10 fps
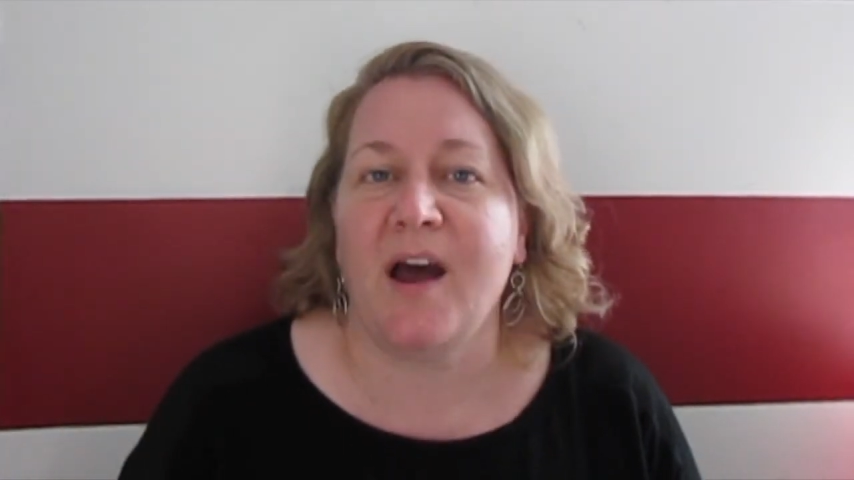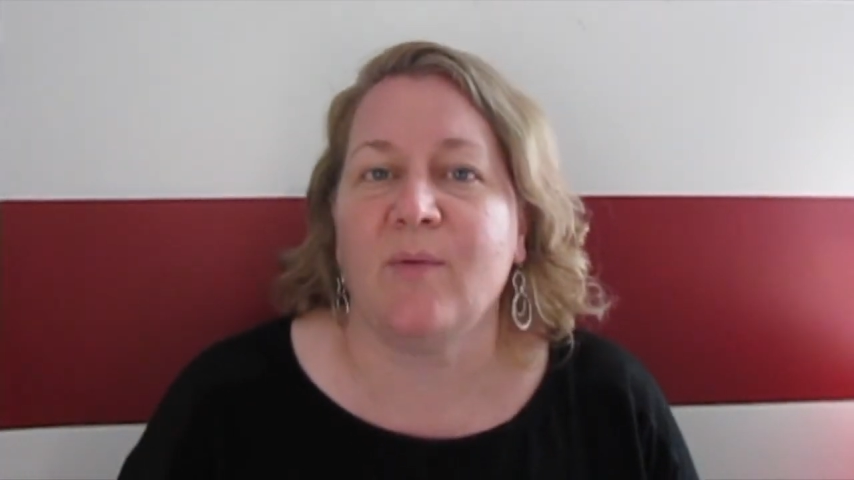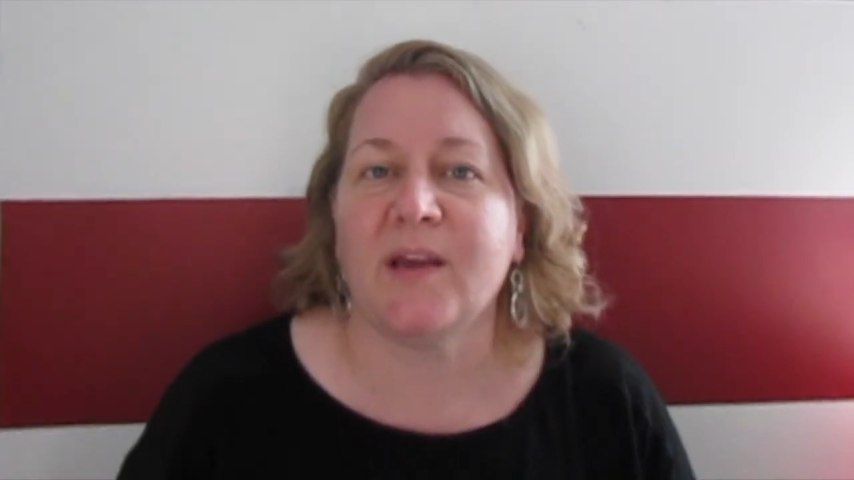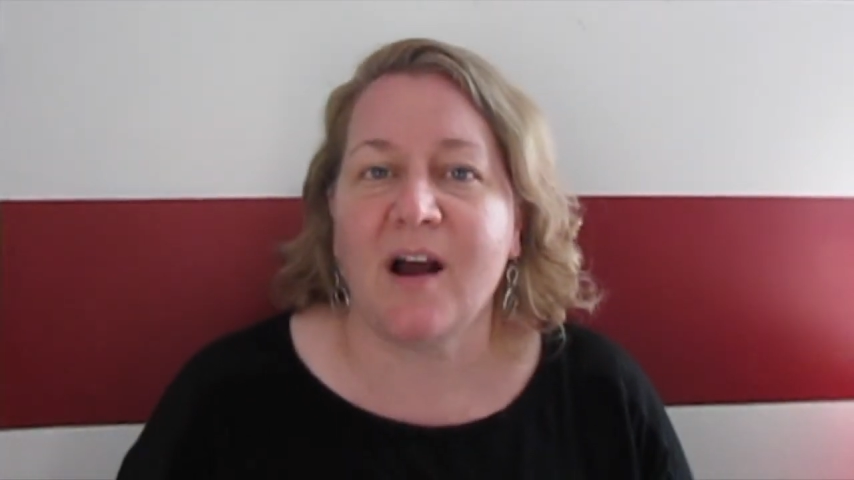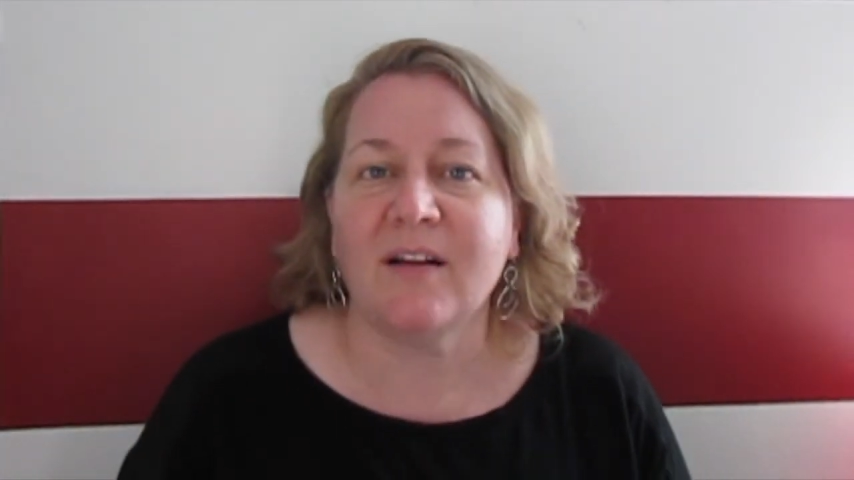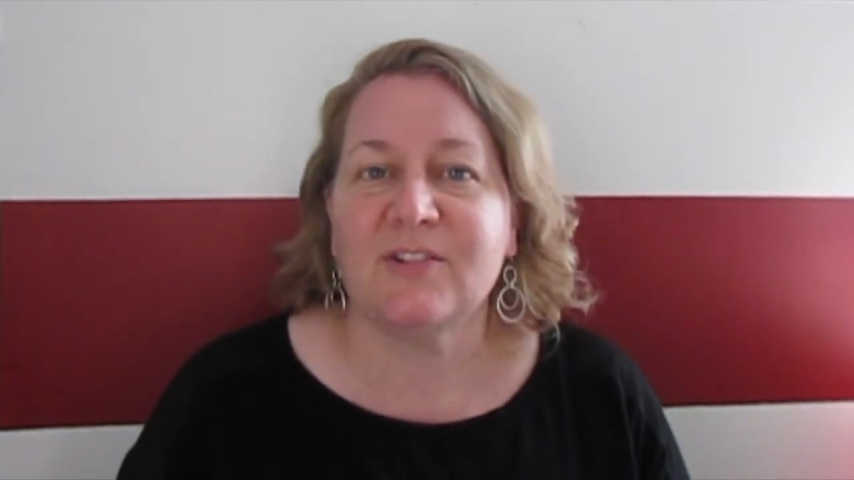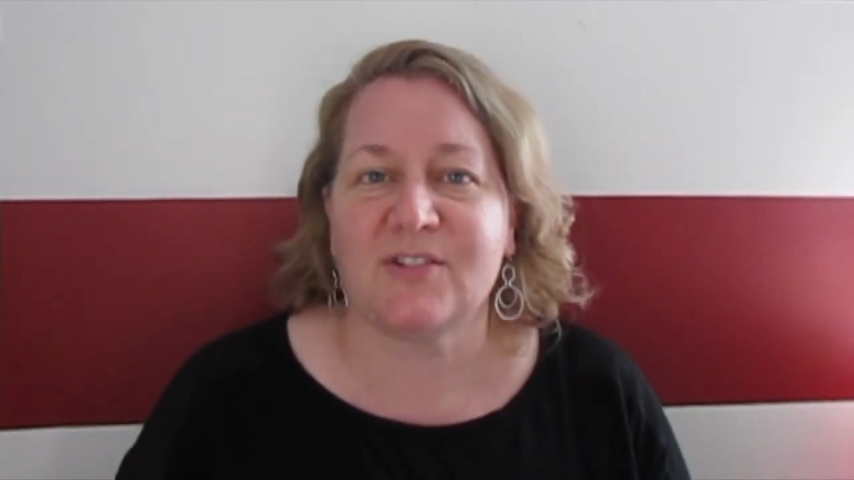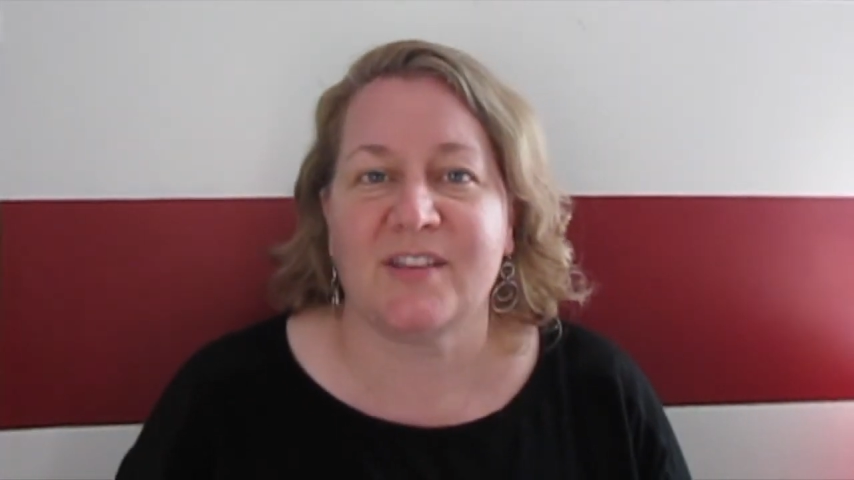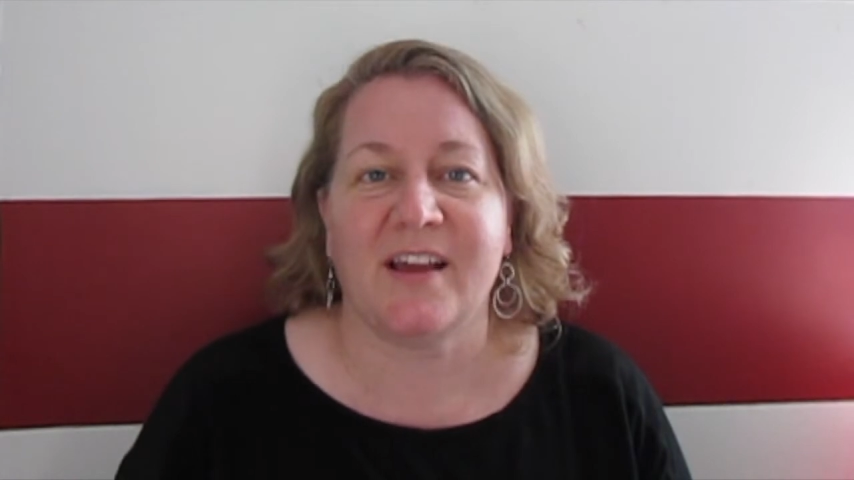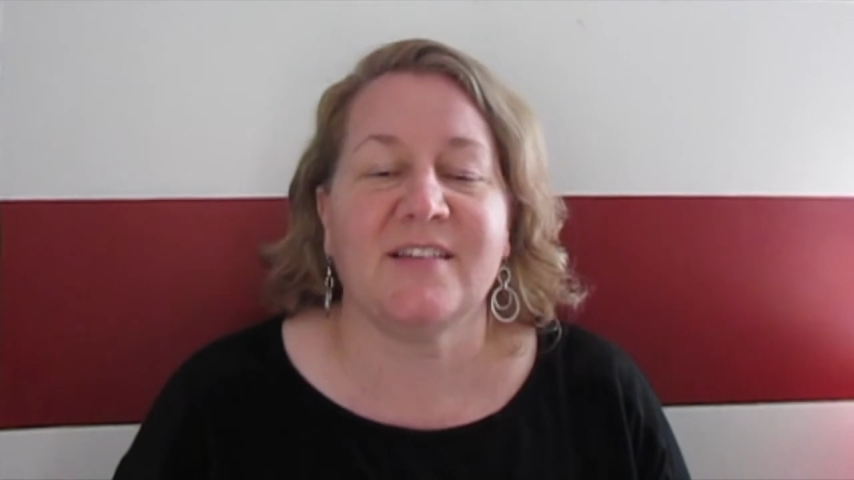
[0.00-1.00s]
how we
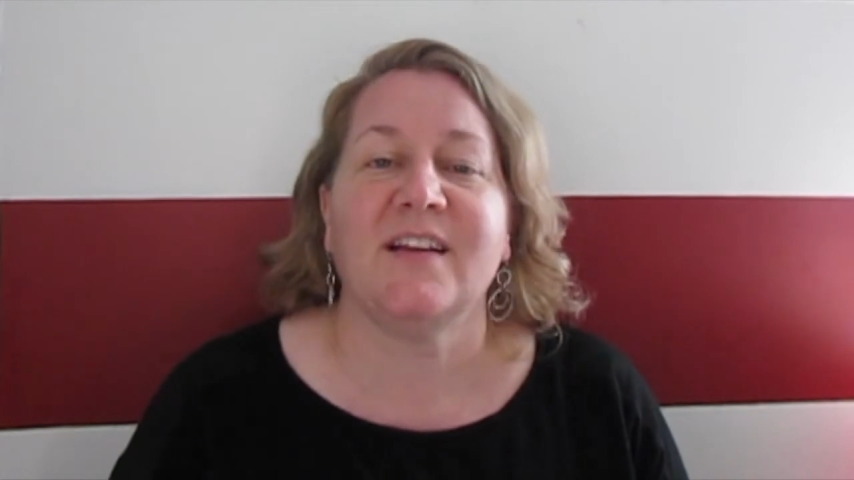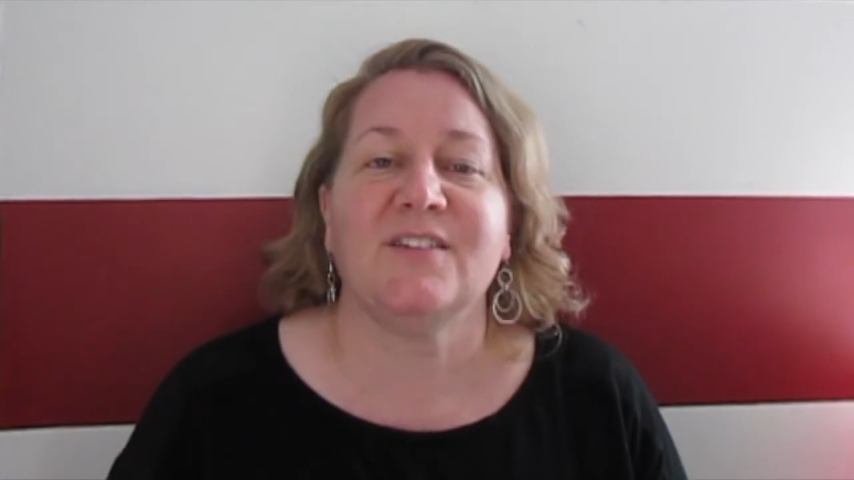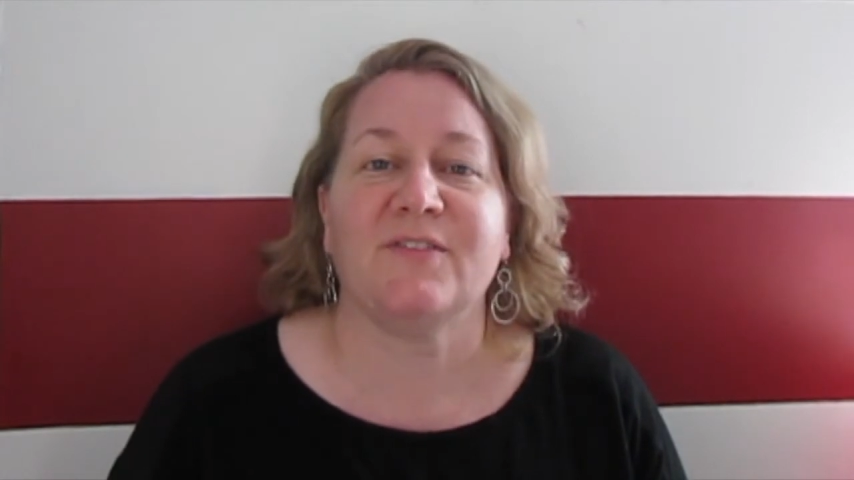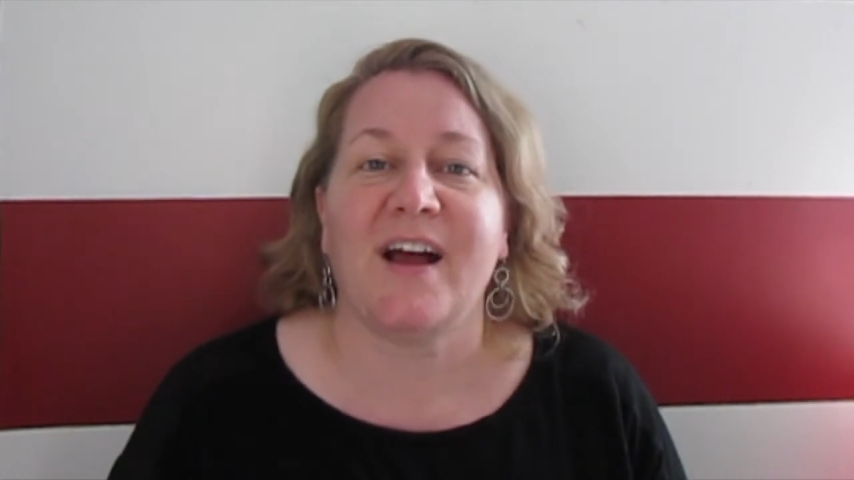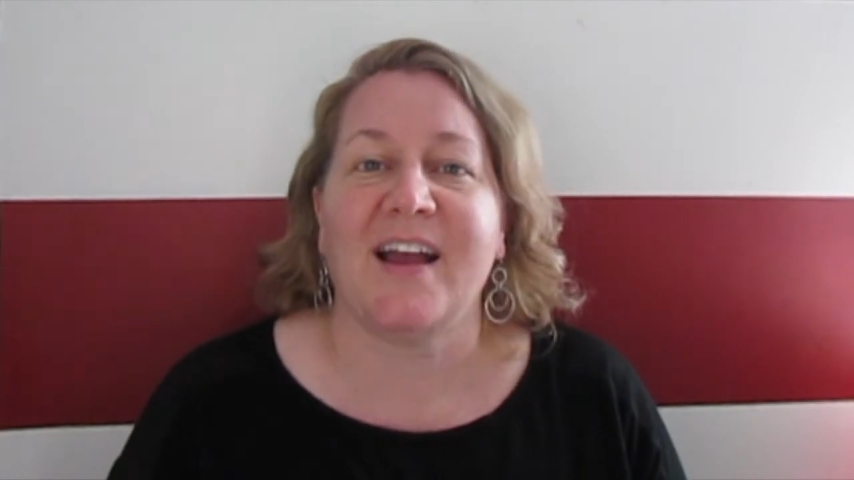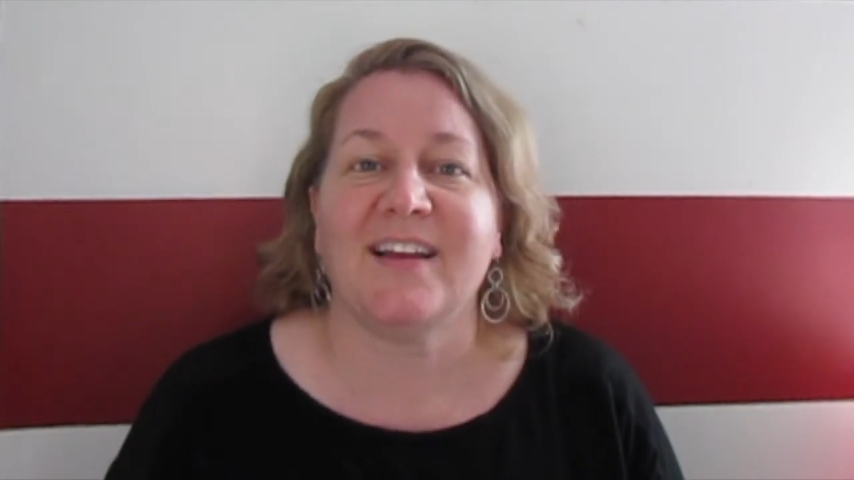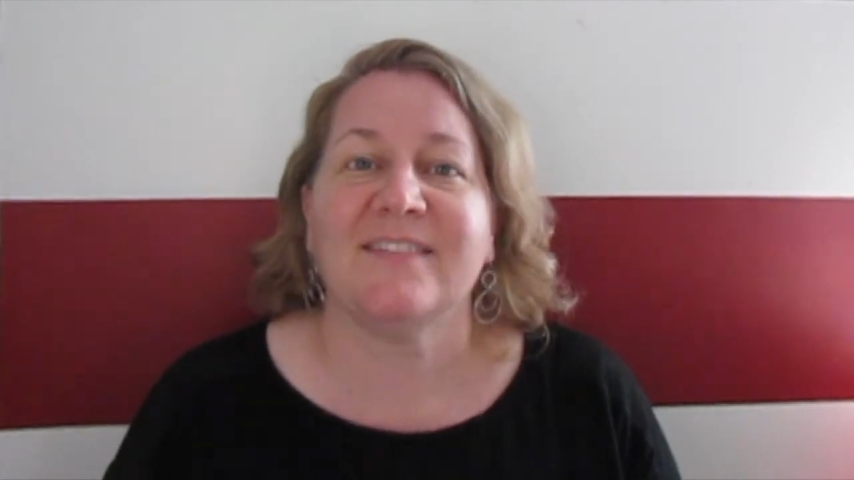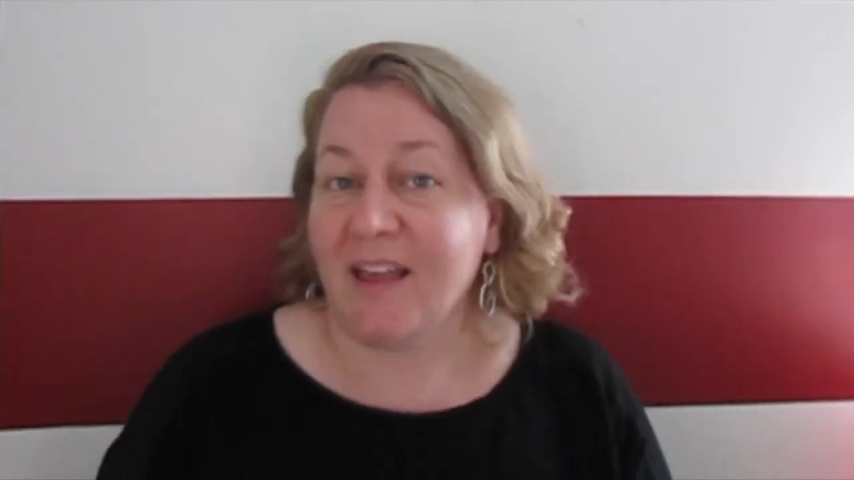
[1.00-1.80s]
consciously identify,